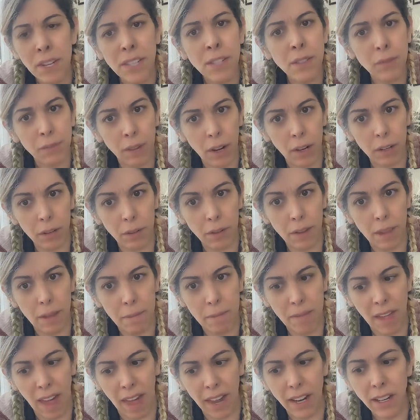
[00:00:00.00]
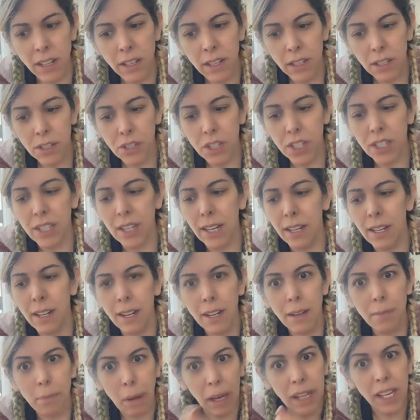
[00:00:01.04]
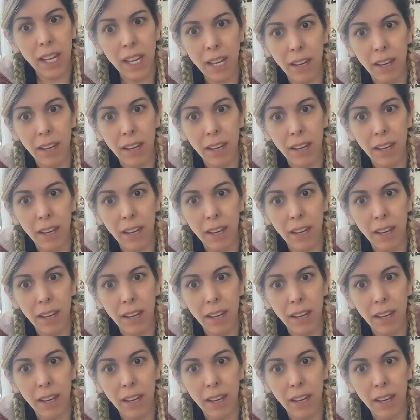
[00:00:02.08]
Hopkins followed them then, she said.